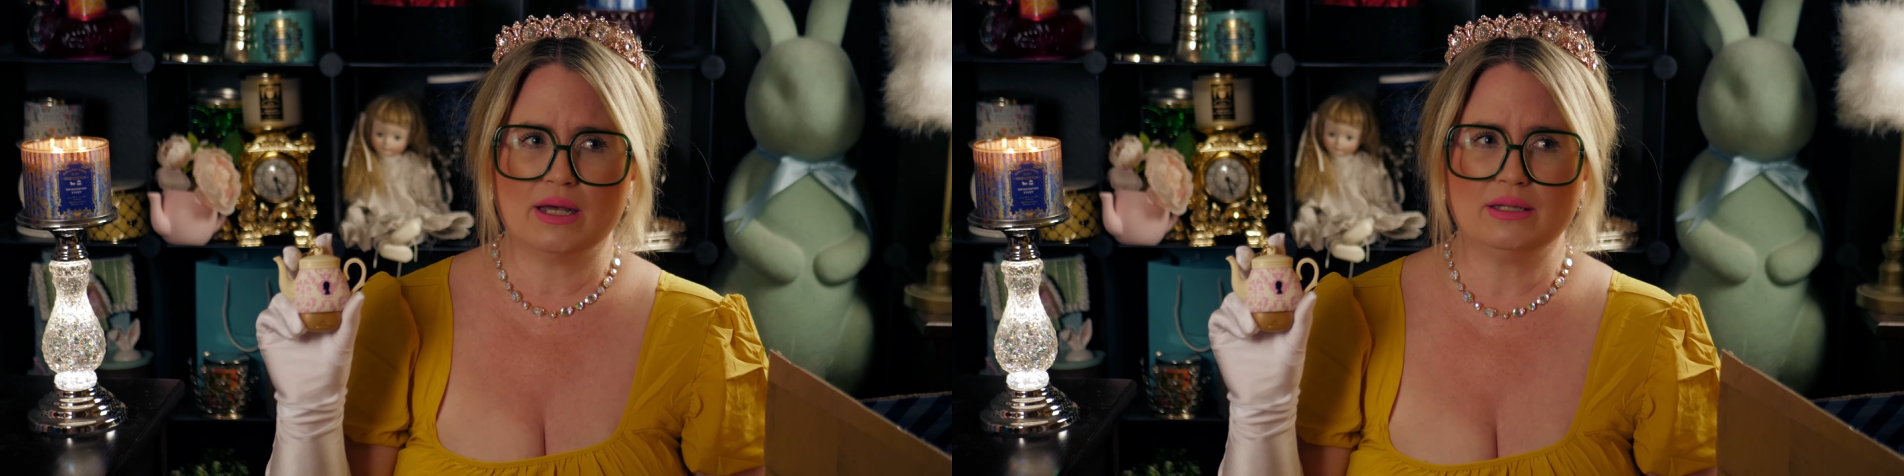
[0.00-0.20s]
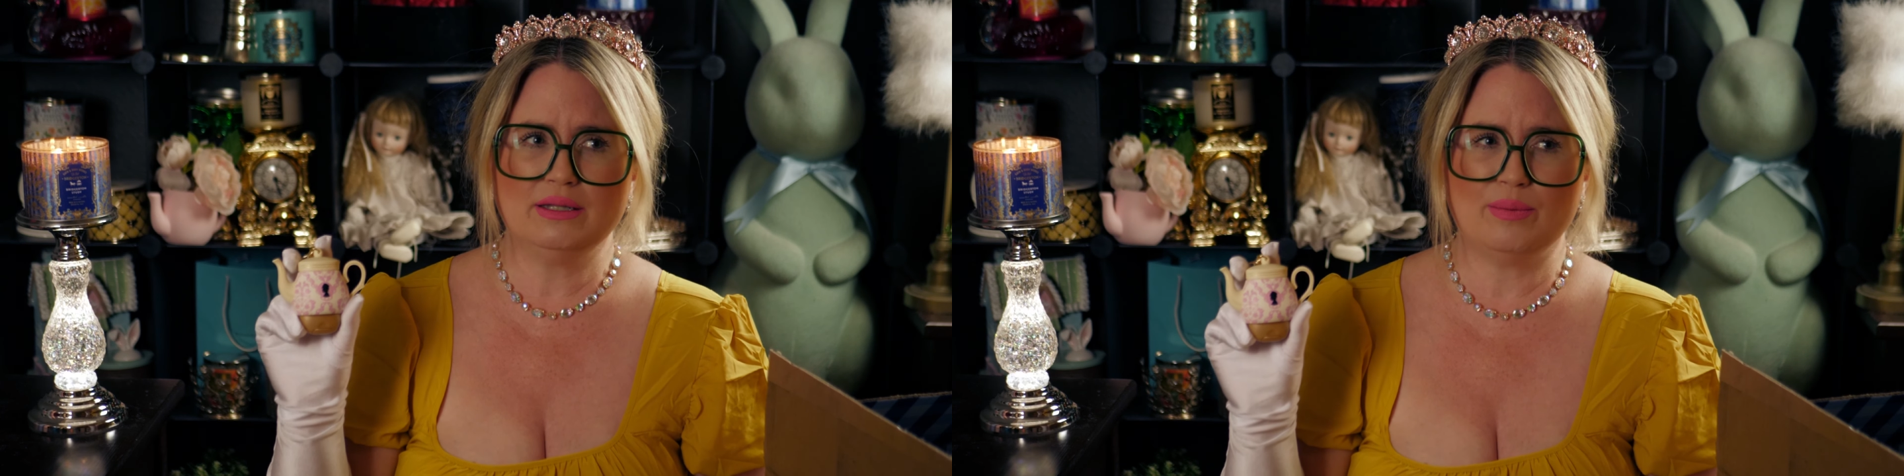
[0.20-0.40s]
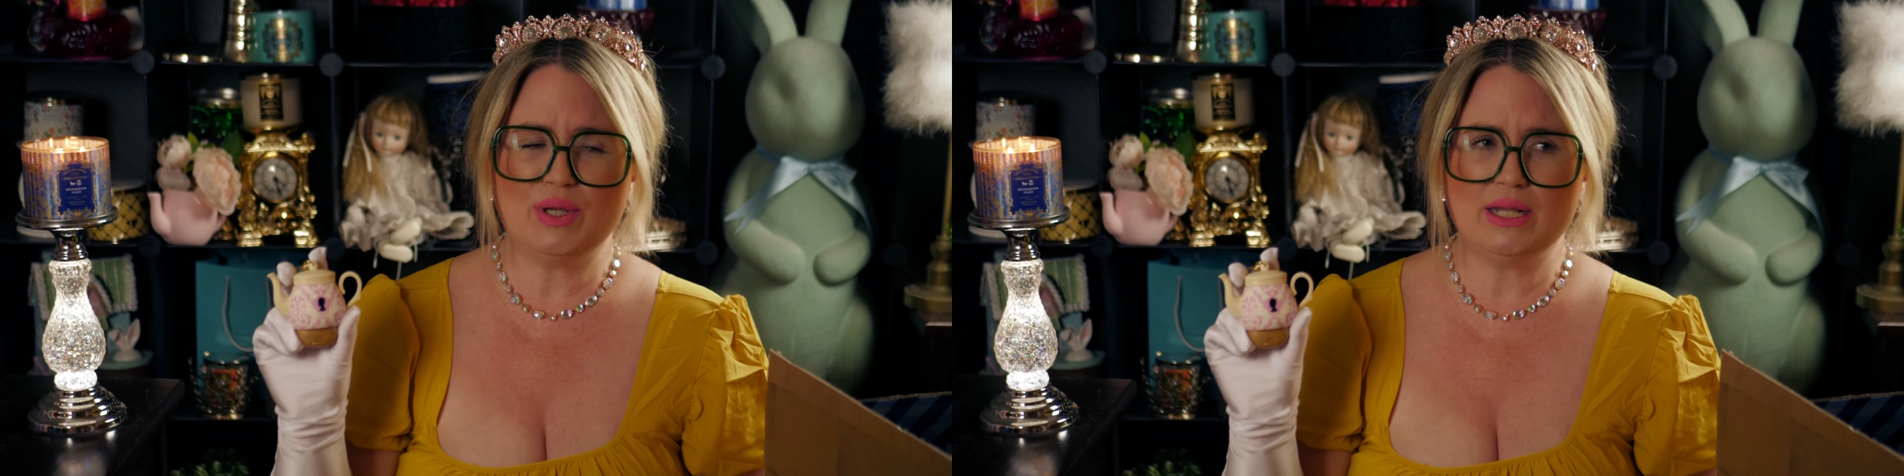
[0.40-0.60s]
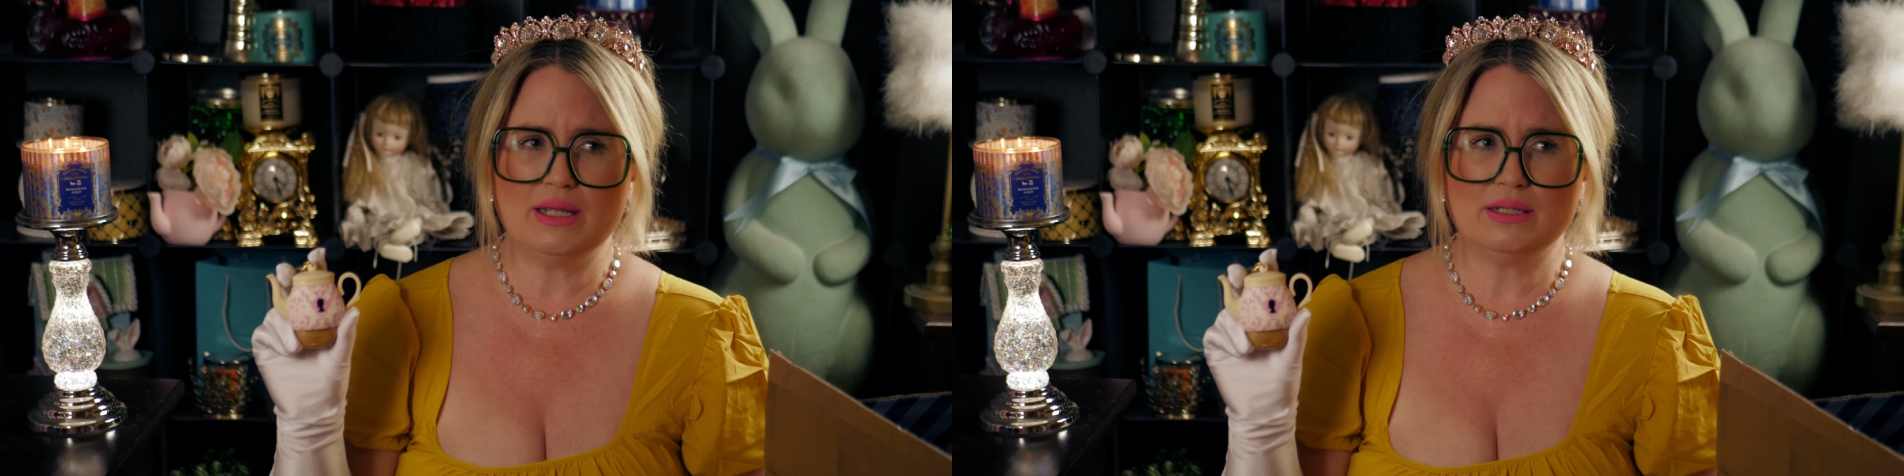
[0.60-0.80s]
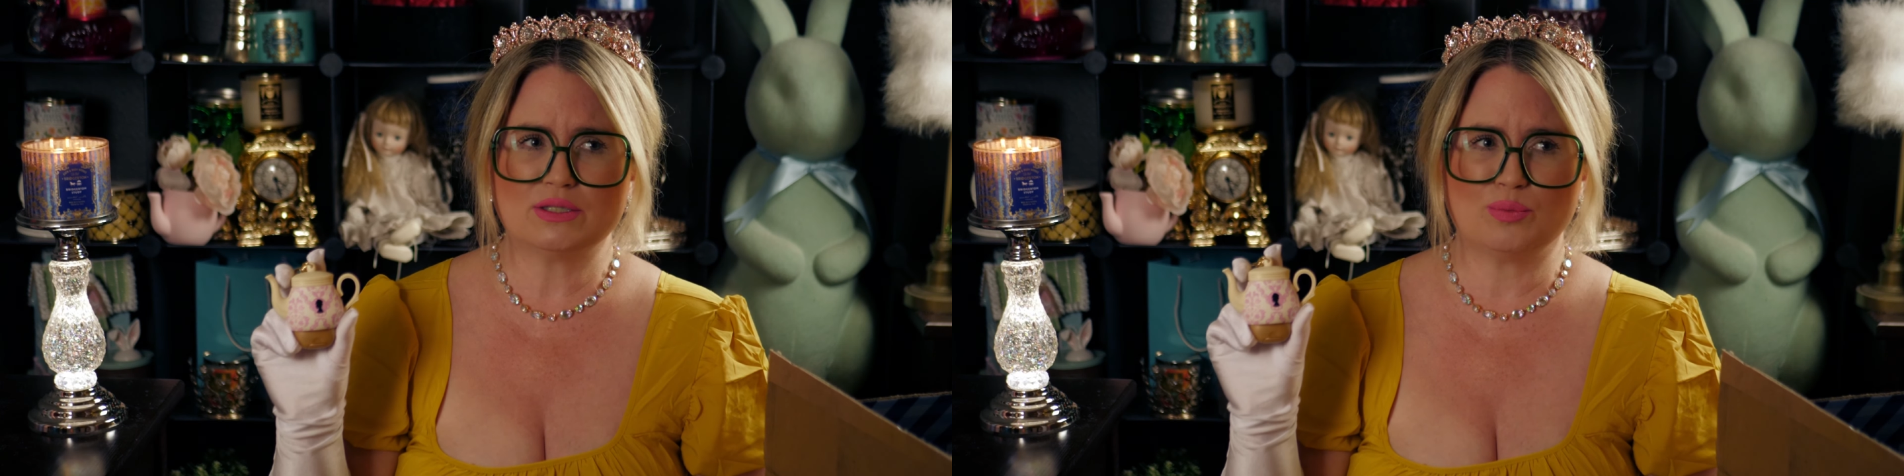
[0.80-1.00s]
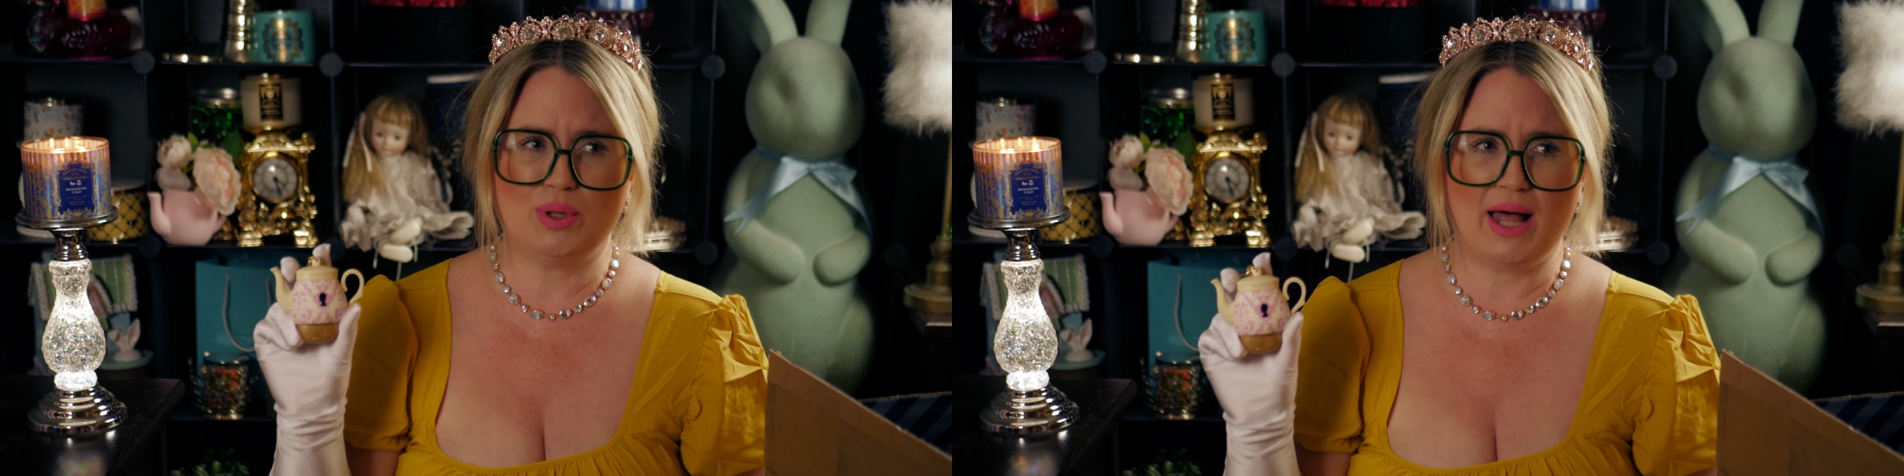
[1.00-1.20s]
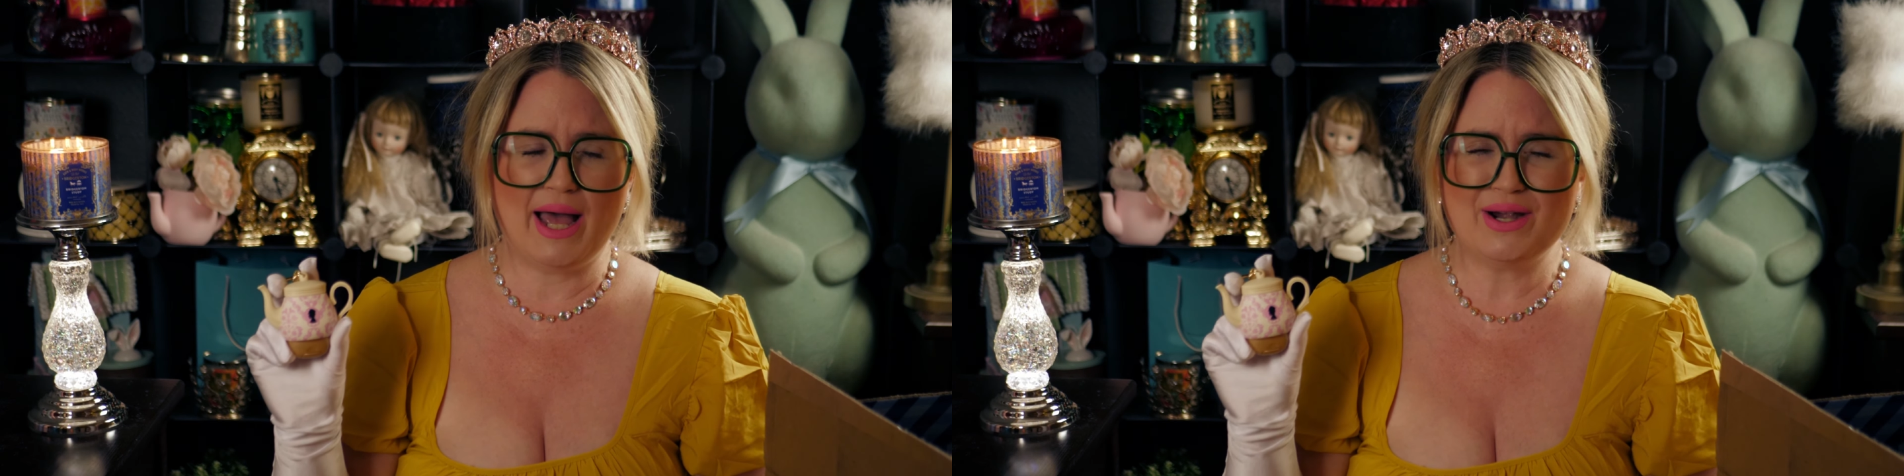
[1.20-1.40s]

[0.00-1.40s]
limited supply